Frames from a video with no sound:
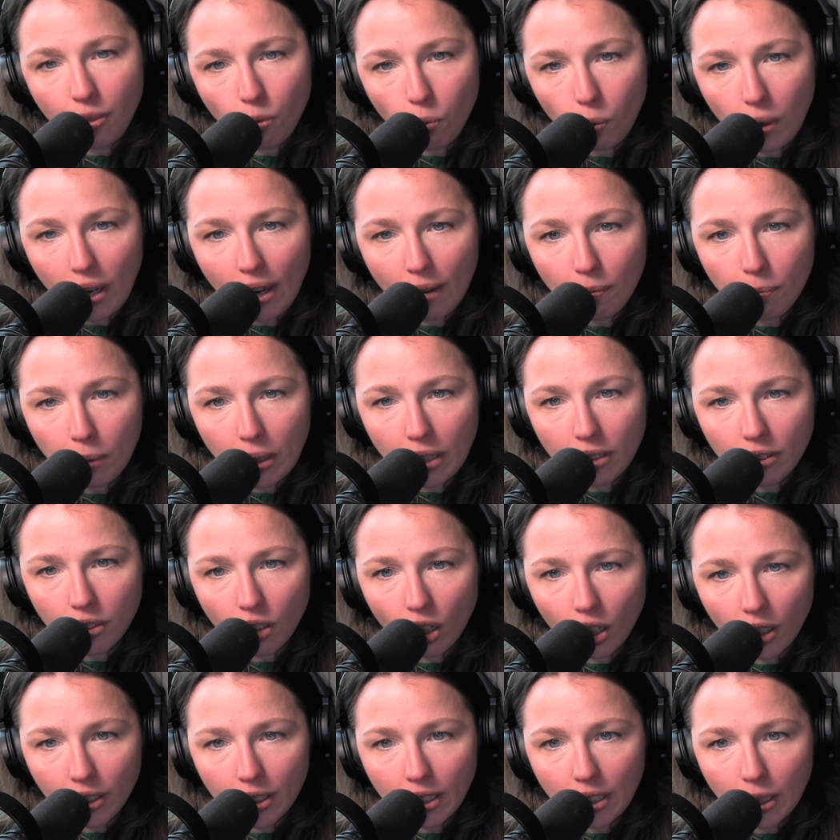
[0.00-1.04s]
We have been
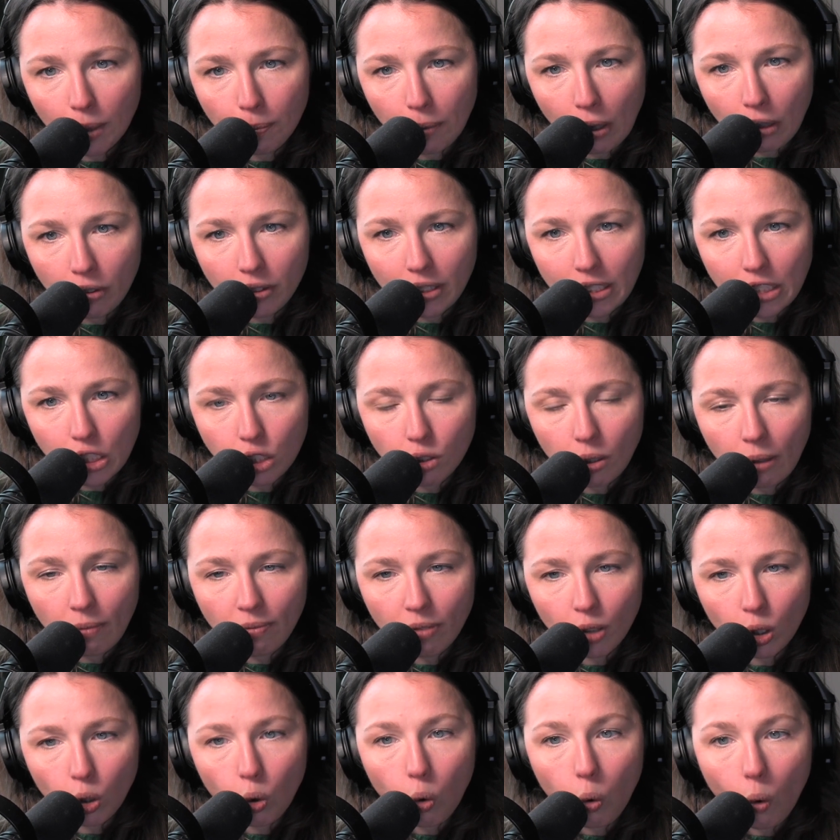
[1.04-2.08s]
talking about this trip
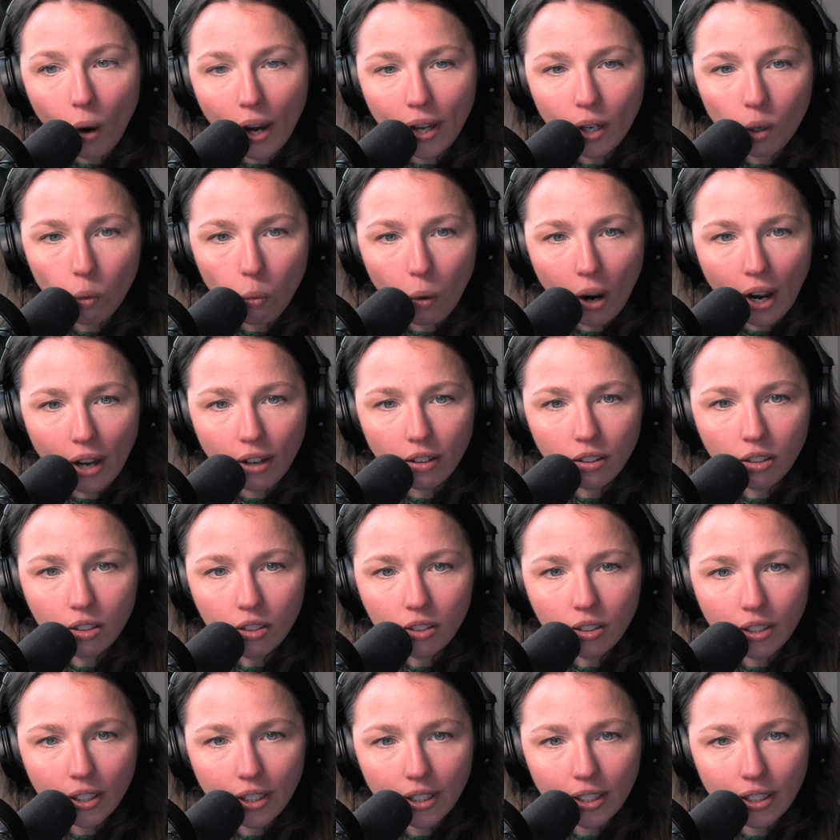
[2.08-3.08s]
for quite a while.